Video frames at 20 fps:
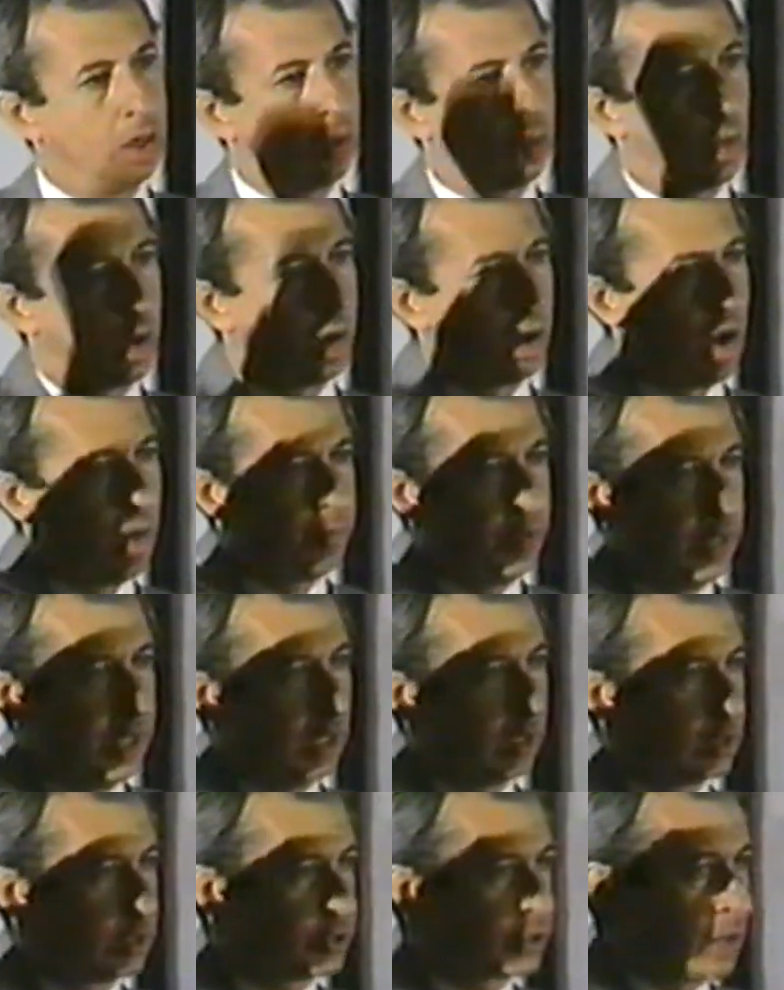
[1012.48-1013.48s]
Where up in
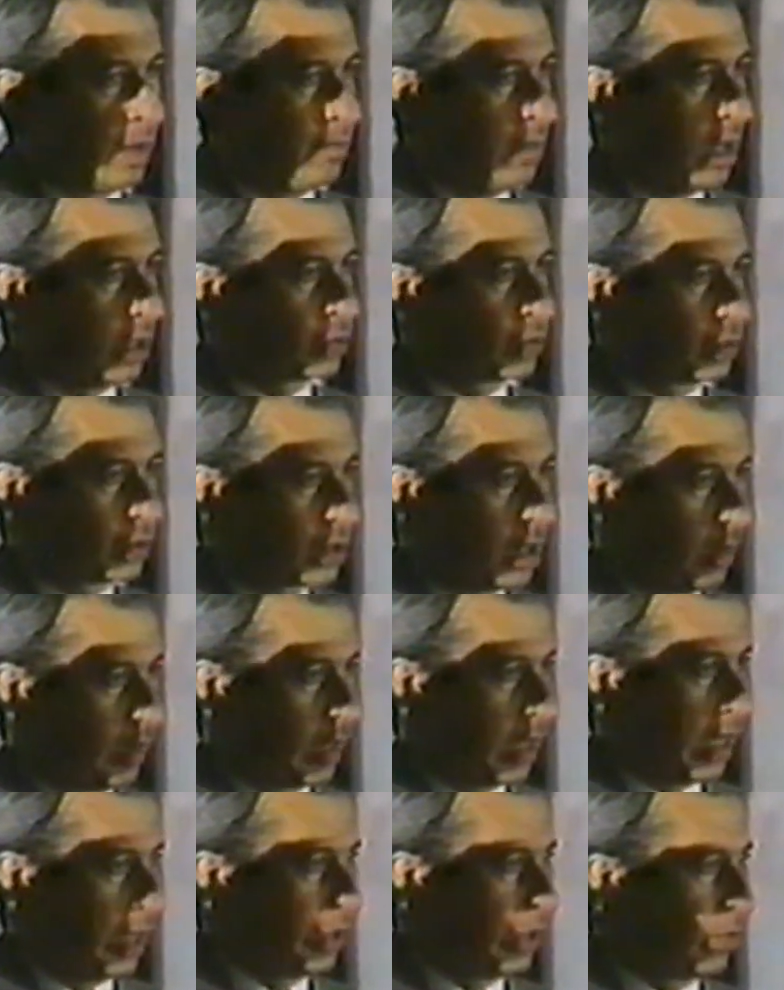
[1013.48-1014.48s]
England, something else was
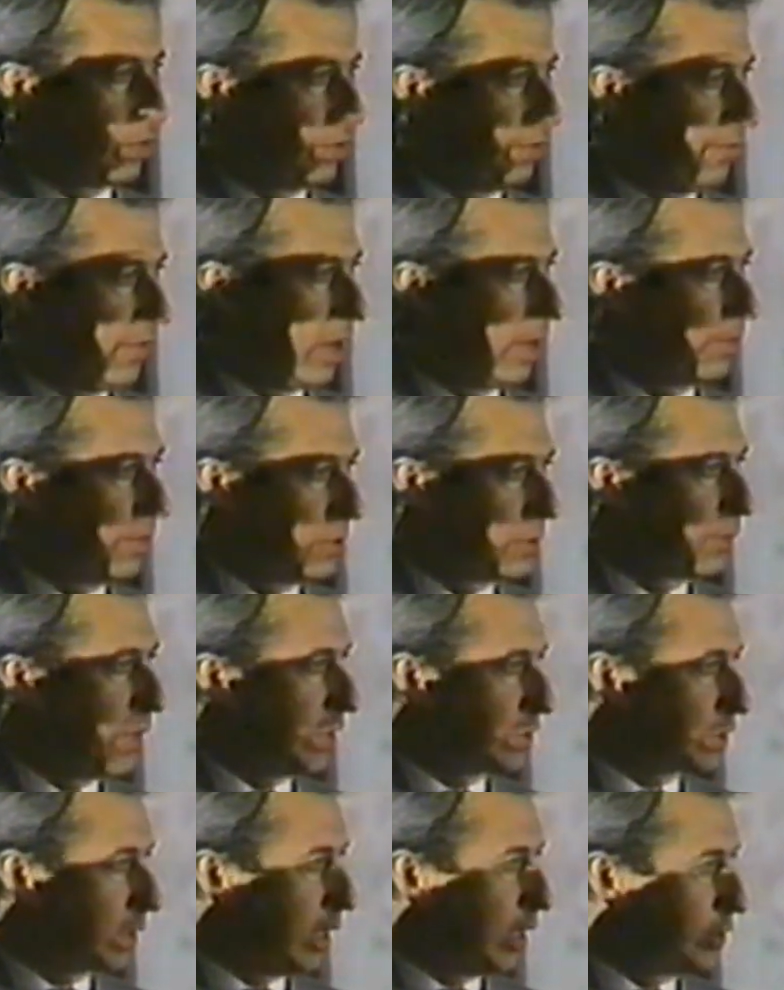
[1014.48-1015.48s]
going on. They were developing
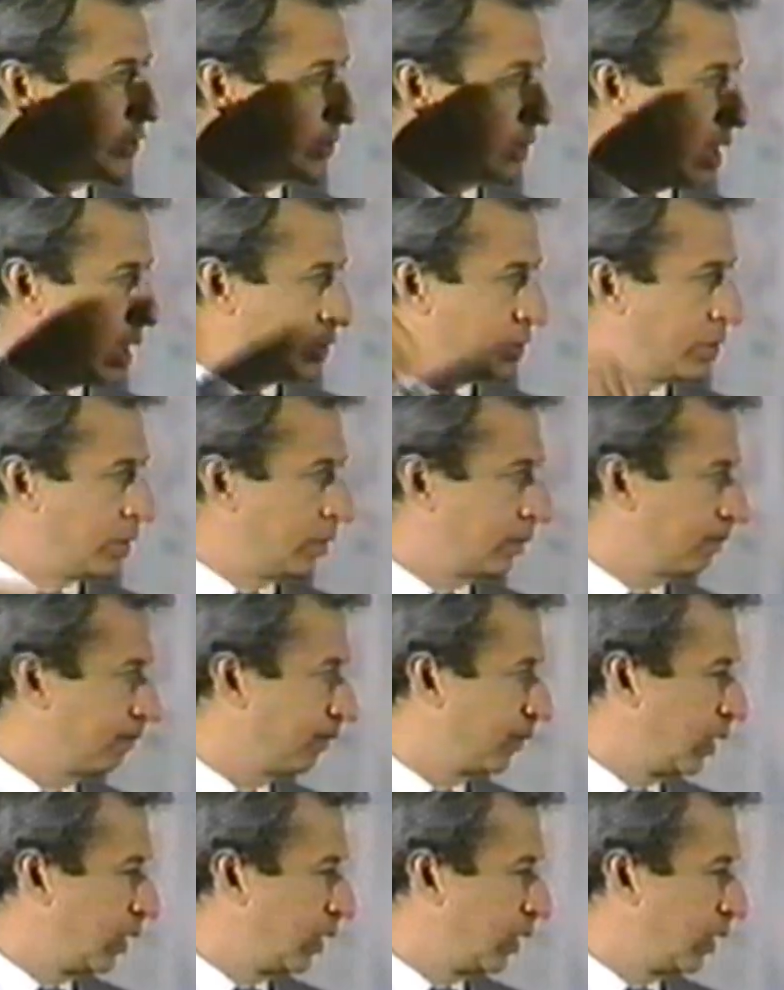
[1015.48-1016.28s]
specialized structure.